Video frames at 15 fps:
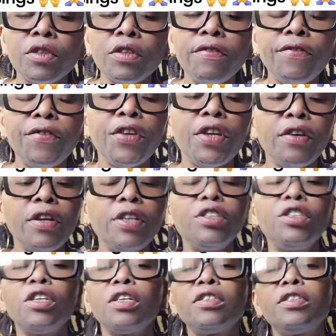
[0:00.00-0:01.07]
Fear and
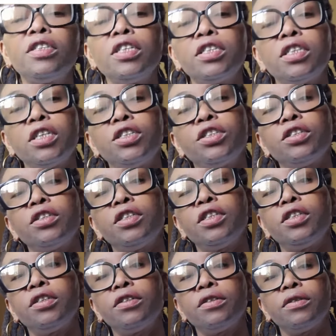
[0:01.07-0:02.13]
just decision
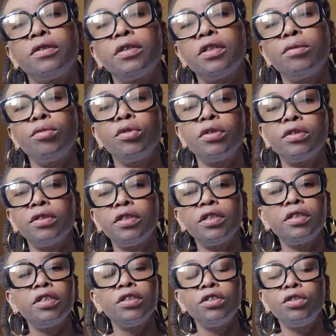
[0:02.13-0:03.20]
here, Libras.
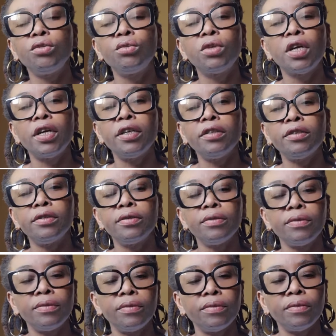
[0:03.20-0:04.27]
This is you, guys.
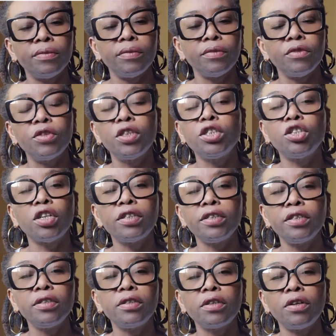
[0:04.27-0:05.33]
The
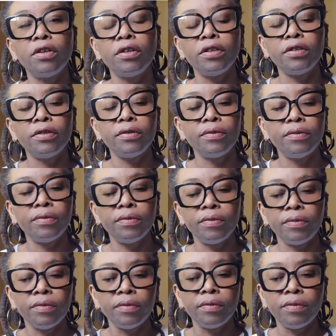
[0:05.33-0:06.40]
Justice card.
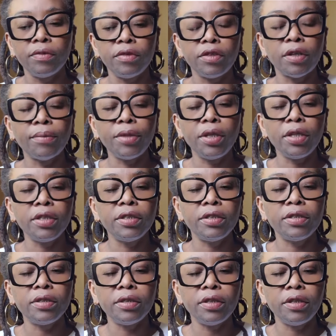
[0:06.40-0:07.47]
Something
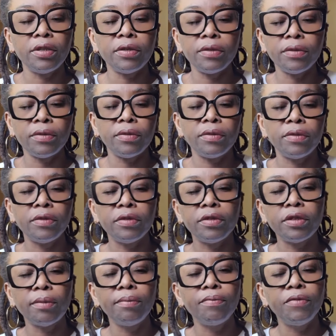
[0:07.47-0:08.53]
is, you know,
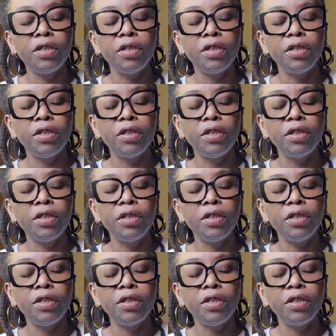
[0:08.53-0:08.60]
some